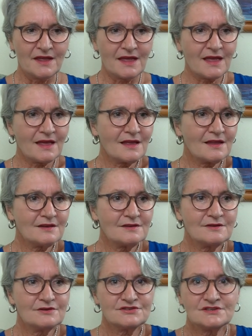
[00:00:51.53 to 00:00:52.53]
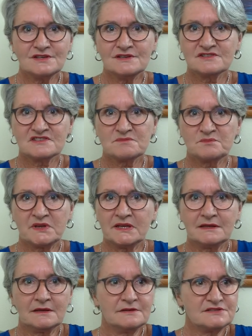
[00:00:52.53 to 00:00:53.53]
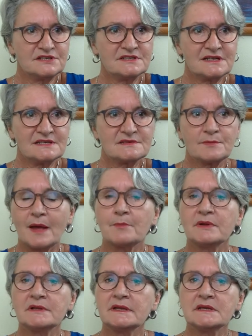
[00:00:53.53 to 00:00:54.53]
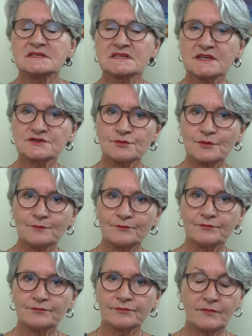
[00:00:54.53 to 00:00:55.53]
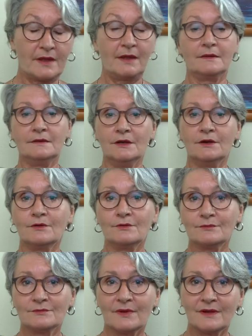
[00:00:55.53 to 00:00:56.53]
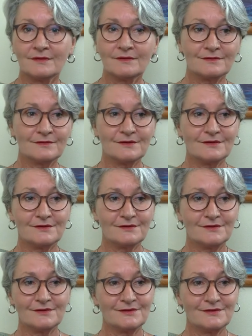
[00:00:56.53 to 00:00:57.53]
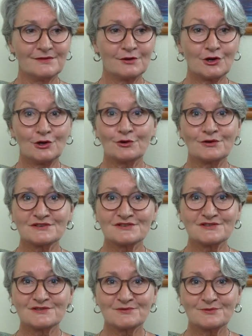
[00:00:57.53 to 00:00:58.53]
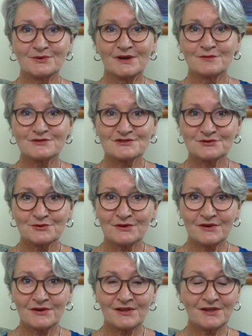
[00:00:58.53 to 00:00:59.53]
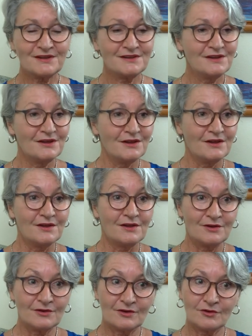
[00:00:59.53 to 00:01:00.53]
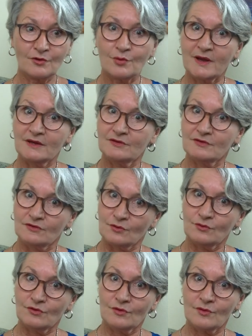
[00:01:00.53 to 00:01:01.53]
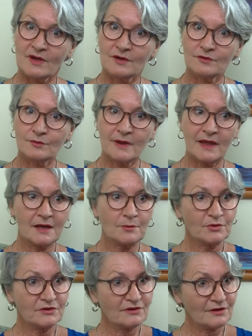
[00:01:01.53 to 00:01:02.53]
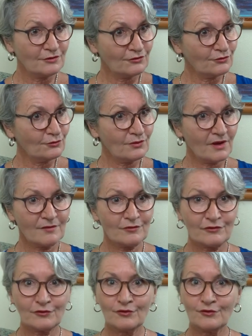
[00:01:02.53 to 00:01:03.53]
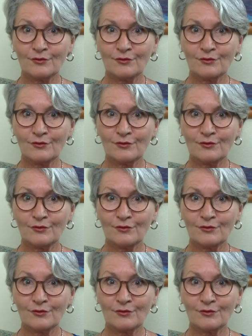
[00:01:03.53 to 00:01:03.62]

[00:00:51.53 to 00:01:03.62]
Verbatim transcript: And she just bluntly, she tells them, I'm building a sex room. And, you know, and uh, the clerks, whatever store they're in, quite don't know how to react, but they do have a certain